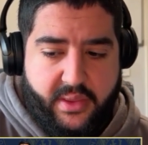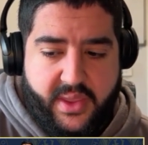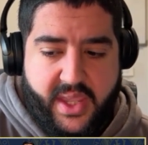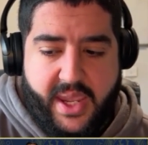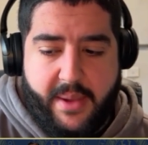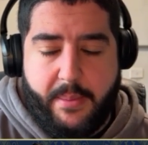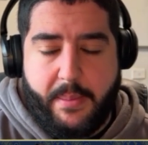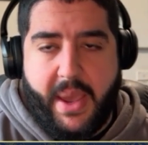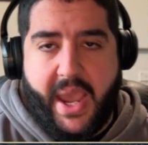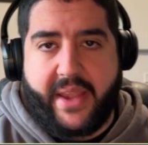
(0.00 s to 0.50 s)
the
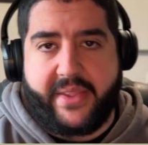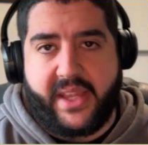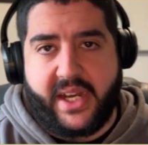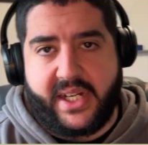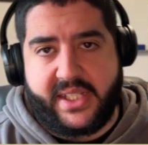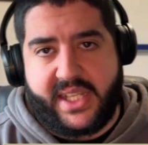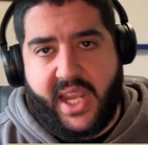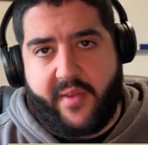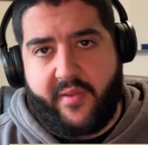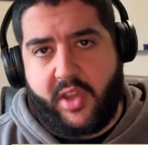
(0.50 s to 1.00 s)
impact that
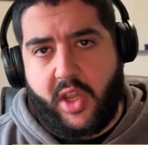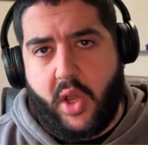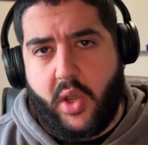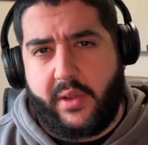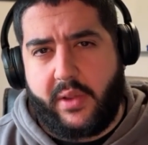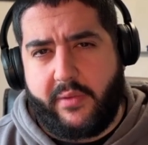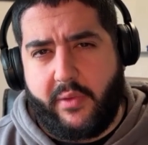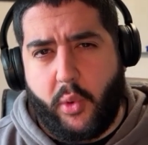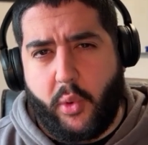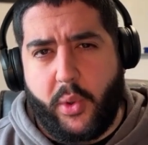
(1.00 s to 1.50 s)
it's having
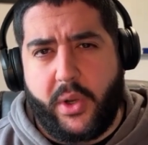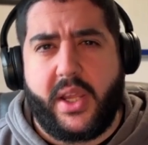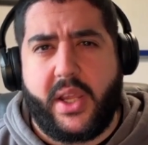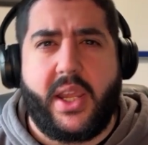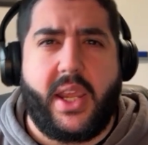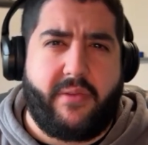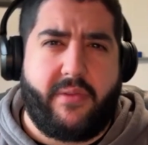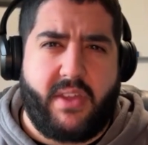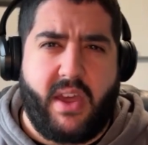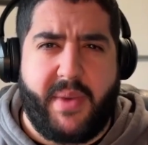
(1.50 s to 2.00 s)
going forward,
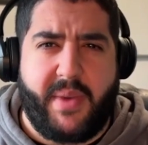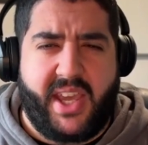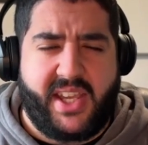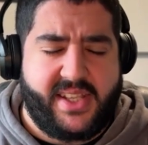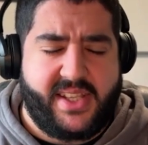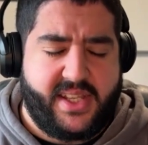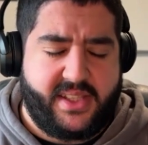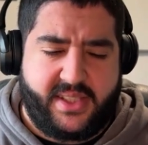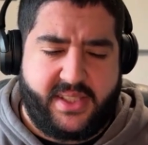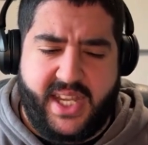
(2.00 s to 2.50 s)
if that makes sense.